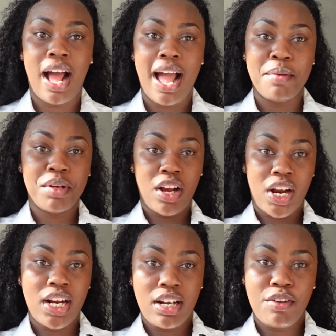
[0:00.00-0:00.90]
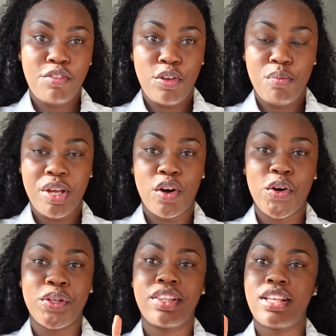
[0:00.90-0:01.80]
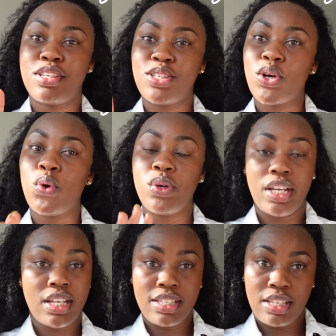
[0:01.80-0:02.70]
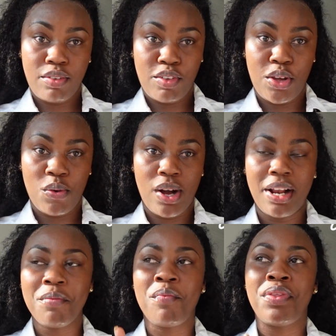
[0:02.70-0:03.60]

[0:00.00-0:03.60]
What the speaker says: I'm currently filming on the Sony ZV-1.